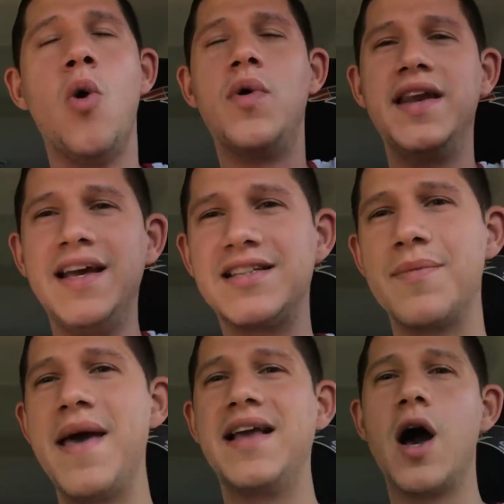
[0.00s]
We need
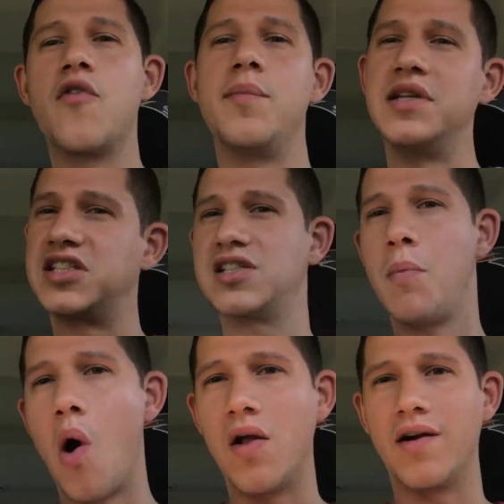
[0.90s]
to make government
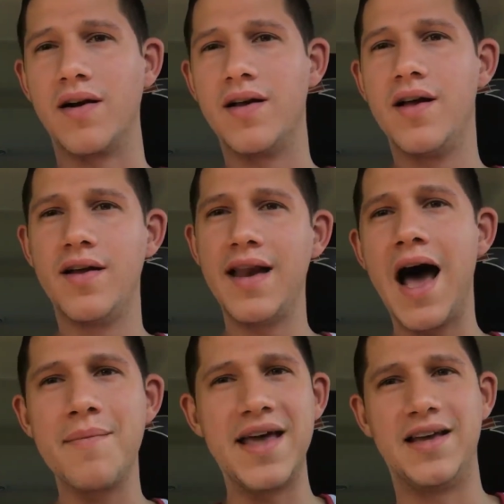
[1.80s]
smaller,
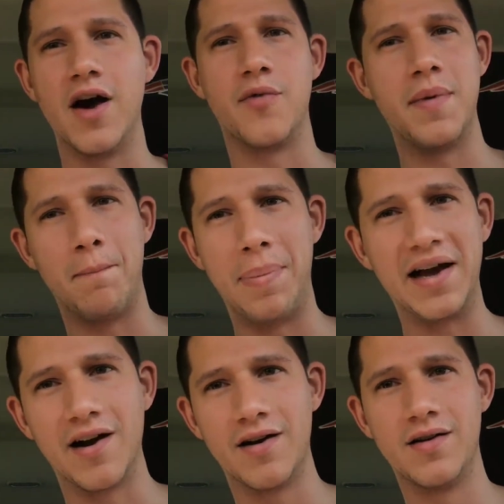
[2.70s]
not make government
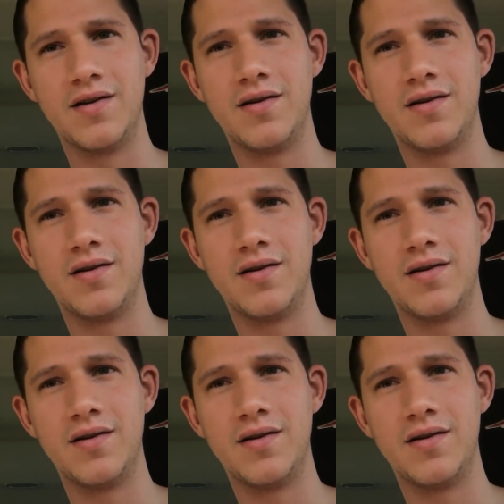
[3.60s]
bigger.